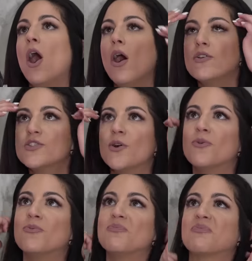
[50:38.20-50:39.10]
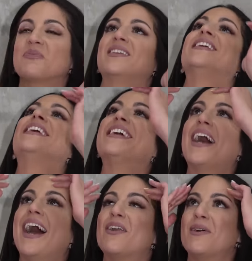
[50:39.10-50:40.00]
Also,
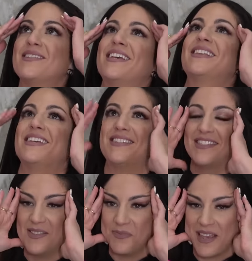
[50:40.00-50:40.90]
how do I say this